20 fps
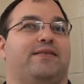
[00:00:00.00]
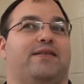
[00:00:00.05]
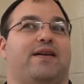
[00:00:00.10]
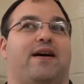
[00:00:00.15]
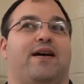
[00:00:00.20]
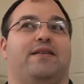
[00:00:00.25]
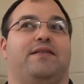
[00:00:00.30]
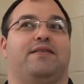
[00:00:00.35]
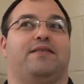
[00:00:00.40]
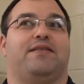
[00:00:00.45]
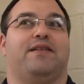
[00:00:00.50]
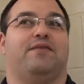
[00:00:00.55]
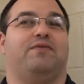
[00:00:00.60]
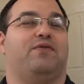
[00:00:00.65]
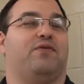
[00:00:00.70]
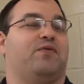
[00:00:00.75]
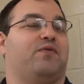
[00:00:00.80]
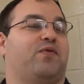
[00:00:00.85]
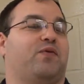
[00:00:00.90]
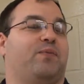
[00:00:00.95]
kind of
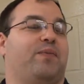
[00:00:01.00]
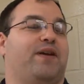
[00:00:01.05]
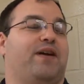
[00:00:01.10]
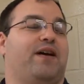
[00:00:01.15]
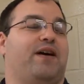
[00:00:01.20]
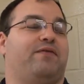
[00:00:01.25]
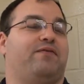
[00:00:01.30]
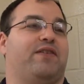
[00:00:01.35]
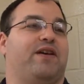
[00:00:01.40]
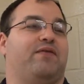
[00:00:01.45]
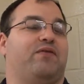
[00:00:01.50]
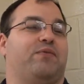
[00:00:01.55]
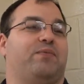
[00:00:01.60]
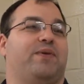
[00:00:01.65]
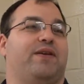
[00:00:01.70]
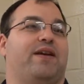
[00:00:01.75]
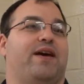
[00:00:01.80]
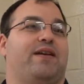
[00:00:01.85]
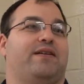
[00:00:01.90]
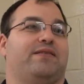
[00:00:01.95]
different for me. I've never
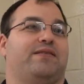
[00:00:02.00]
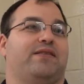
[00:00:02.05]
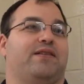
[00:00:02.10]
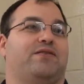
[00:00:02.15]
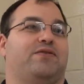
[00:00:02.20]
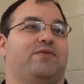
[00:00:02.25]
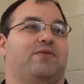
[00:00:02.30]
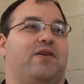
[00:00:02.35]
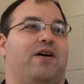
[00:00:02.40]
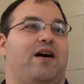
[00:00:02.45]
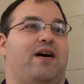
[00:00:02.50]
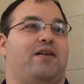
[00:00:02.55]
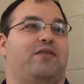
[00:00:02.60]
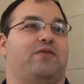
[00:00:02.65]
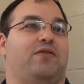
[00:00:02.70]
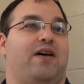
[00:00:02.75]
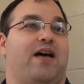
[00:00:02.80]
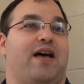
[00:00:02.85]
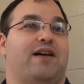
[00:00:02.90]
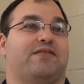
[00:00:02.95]
been out of Central High
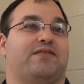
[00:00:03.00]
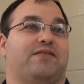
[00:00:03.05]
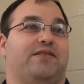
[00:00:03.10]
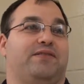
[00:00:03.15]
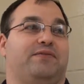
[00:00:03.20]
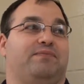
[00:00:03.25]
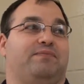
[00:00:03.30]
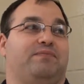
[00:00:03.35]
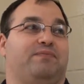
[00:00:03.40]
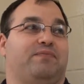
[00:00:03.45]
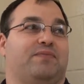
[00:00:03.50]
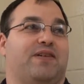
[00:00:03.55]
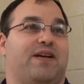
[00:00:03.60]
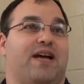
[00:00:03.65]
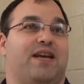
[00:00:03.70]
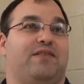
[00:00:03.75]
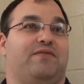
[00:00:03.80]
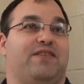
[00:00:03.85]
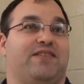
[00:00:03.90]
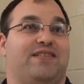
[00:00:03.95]
to actually
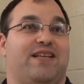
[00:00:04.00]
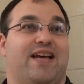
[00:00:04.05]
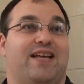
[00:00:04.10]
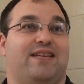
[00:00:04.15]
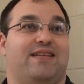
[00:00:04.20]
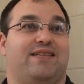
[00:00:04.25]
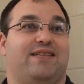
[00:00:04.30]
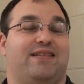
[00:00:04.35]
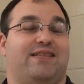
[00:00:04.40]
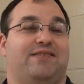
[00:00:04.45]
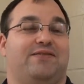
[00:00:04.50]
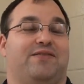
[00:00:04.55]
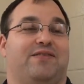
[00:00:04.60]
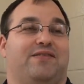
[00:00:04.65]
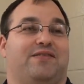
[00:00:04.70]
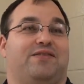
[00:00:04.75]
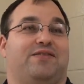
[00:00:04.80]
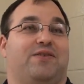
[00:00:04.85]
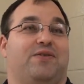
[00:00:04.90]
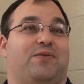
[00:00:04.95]
kind of attend a
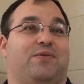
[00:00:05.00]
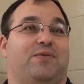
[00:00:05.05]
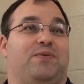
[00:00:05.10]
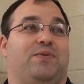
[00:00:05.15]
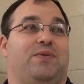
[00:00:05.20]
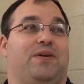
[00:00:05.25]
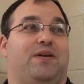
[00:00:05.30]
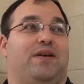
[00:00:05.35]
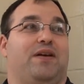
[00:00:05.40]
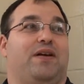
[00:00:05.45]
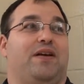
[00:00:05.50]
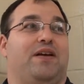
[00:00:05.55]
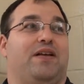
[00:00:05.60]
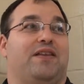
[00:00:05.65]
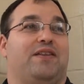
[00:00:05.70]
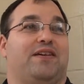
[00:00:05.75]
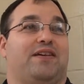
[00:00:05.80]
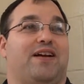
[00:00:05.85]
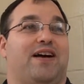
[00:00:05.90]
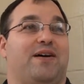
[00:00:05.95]
district, so
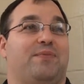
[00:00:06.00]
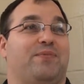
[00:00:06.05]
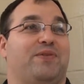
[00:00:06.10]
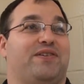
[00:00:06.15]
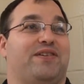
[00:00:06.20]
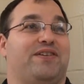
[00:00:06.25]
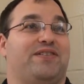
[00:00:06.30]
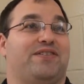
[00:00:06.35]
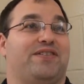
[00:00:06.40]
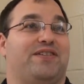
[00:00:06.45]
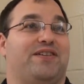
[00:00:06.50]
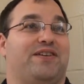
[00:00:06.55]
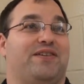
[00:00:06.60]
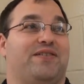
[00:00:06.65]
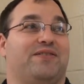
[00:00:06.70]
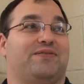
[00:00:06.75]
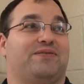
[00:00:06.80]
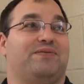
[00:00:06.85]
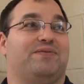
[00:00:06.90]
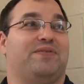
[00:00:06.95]
the competition
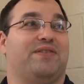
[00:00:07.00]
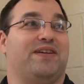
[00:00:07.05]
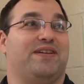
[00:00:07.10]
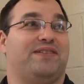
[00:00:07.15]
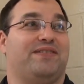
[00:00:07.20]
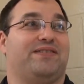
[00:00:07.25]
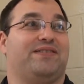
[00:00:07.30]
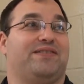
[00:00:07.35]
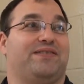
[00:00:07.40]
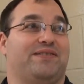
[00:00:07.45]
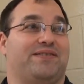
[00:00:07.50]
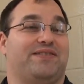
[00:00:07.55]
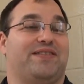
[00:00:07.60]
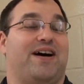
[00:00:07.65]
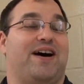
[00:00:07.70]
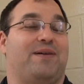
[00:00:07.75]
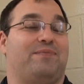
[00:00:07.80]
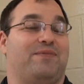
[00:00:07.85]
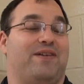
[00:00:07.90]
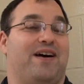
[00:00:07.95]
here it's
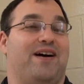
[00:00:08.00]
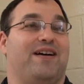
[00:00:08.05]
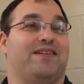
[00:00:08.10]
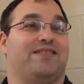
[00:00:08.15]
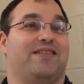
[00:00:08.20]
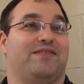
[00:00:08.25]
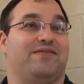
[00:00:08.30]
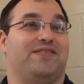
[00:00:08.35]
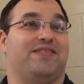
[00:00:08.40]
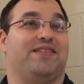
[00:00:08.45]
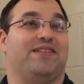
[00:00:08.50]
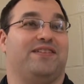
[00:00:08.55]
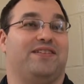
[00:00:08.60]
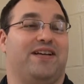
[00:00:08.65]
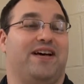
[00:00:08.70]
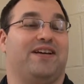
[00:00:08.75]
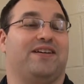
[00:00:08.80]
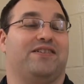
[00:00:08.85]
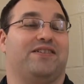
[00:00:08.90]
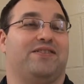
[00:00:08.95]
top notch. I've seen a
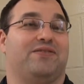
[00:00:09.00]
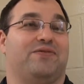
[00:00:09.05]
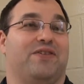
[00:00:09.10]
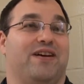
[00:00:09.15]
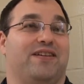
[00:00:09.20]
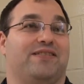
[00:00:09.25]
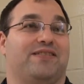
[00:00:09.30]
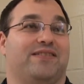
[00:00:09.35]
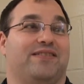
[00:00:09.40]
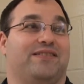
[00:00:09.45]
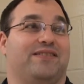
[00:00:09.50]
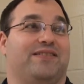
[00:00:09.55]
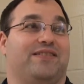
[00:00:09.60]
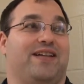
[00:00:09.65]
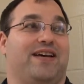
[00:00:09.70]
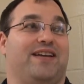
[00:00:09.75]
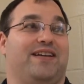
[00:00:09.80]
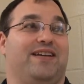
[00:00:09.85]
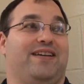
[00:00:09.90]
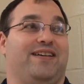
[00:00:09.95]
lot of good wrestling, a
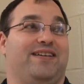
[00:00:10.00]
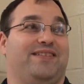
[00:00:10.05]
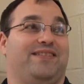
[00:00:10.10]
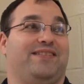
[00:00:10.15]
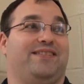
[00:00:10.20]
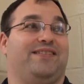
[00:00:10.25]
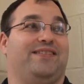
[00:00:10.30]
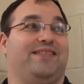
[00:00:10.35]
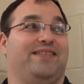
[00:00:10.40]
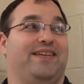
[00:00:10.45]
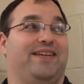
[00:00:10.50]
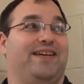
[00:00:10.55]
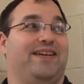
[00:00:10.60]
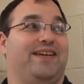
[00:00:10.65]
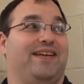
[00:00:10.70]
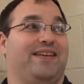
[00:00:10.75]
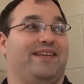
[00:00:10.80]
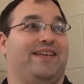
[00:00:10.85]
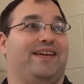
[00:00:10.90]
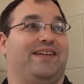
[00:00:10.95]
lot of kids
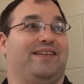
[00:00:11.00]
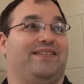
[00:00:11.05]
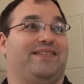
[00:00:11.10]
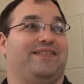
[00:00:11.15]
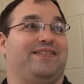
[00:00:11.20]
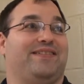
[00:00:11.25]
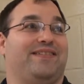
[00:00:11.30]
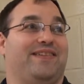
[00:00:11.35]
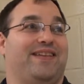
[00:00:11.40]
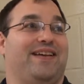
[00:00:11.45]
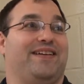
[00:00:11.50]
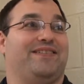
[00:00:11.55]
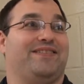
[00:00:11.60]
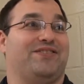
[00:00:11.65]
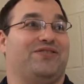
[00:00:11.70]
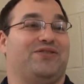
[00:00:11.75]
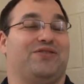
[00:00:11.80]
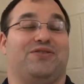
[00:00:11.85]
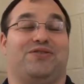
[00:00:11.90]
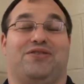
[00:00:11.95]
that that
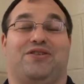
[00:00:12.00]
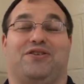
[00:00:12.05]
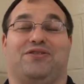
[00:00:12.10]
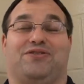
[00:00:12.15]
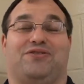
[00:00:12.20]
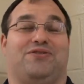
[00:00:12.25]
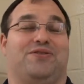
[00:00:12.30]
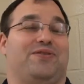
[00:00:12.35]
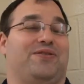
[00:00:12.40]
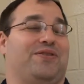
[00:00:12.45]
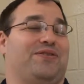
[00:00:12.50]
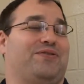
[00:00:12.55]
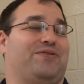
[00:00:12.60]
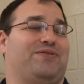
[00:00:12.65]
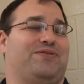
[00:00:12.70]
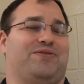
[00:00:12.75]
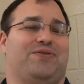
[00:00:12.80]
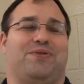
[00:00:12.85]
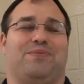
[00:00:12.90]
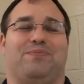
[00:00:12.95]
are showing
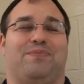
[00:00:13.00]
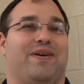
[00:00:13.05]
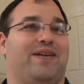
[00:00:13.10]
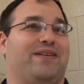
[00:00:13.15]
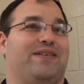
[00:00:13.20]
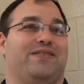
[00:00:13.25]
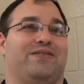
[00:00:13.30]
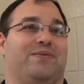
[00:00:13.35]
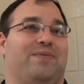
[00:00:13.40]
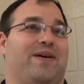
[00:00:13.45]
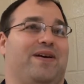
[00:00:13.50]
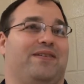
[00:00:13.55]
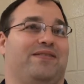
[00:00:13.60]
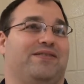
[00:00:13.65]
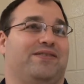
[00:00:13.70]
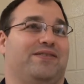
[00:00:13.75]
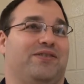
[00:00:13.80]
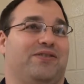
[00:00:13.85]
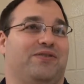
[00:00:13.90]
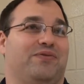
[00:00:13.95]
tremendous amount of
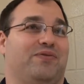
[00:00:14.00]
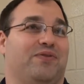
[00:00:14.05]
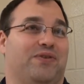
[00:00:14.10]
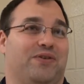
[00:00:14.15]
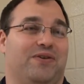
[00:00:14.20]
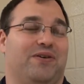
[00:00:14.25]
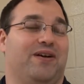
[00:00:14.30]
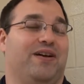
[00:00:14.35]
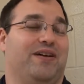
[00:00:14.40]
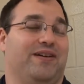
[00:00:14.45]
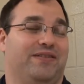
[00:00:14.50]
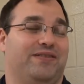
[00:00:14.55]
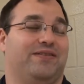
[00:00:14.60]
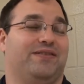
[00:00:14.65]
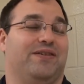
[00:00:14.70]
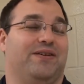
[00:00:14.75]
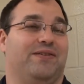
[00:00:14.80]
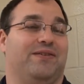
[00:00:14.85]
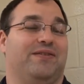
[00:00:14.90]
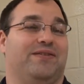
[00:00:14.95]
skill for their age.
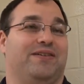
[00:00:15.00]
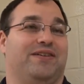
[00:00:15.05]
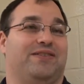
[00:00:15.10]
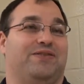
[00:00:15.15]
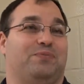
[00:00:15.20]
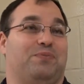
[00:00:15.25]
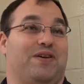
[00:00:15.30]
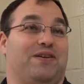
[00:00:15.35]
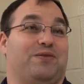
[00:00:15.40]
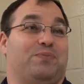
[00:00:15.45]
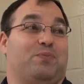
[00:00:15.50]
So it's it's